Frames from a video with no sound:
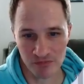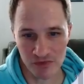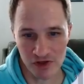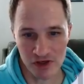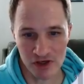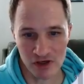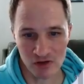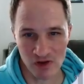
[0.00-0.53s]

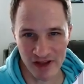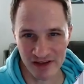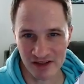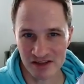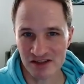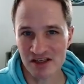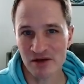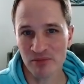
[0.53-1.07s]

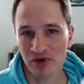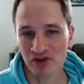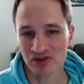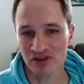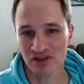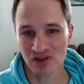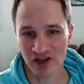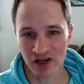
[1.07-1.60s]
like
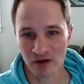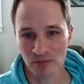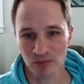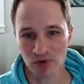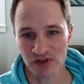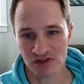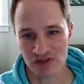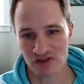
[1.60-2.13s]
typically like
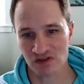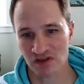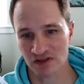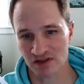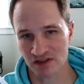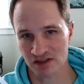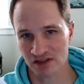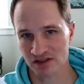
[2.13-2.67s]
places like
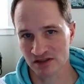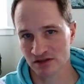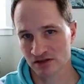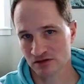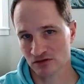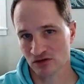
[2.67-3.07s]
this,